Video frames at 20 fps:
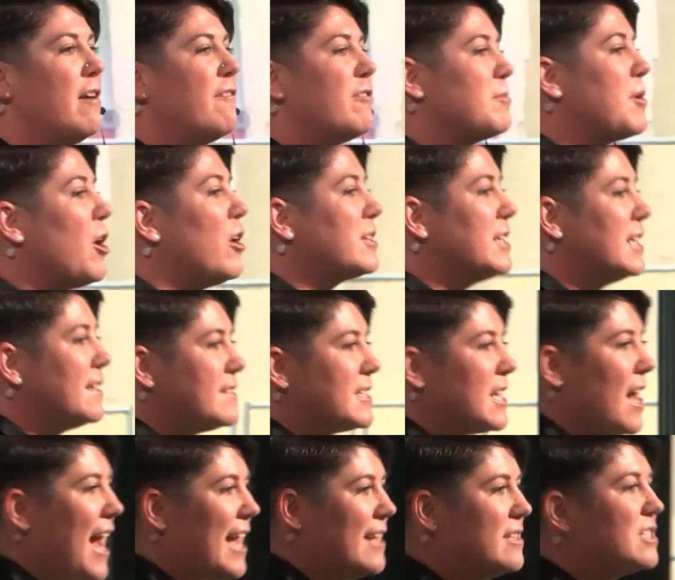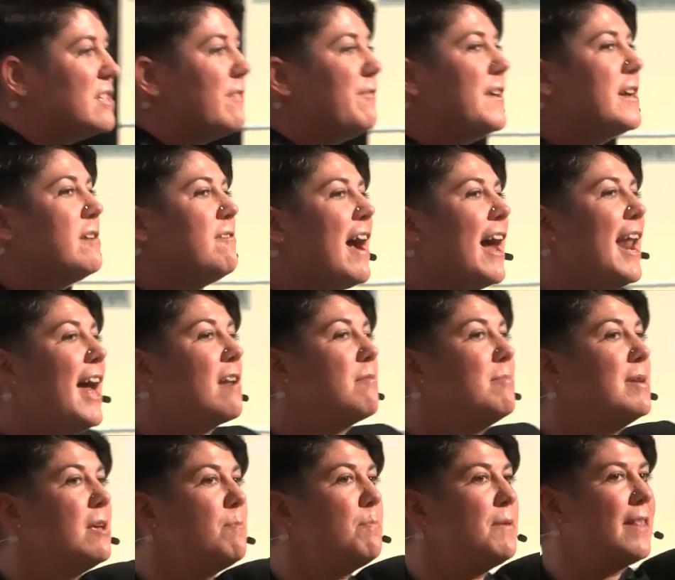from cognitive science to figure out how to
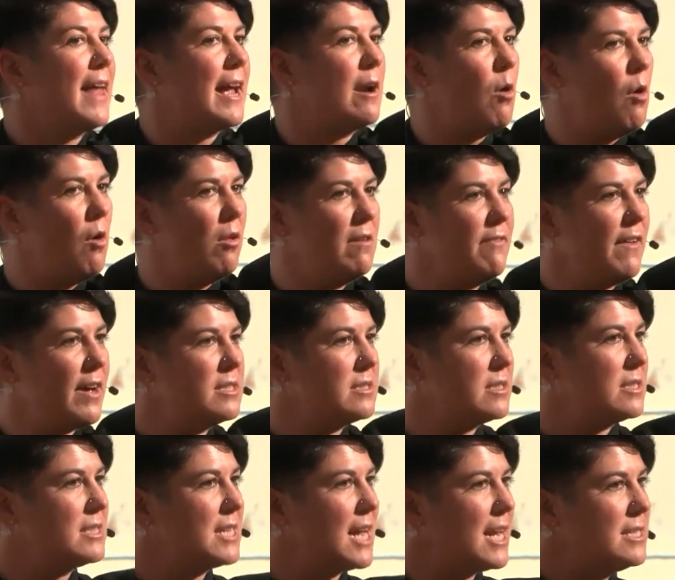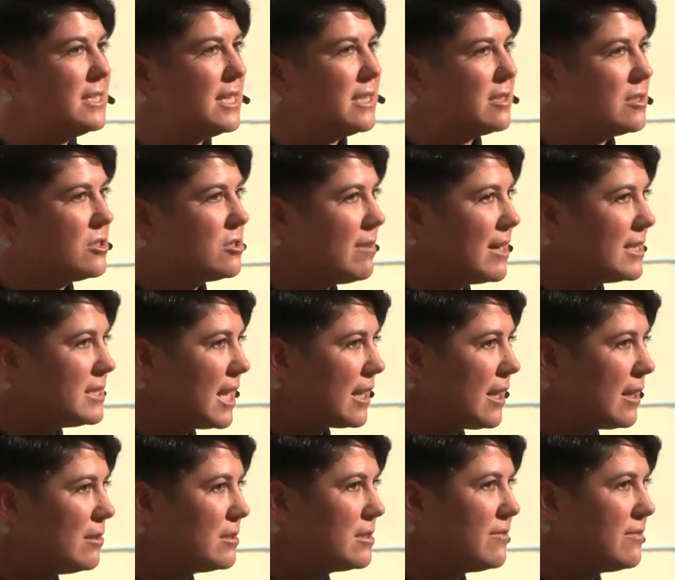manipulate all of us to stay addicted to our technical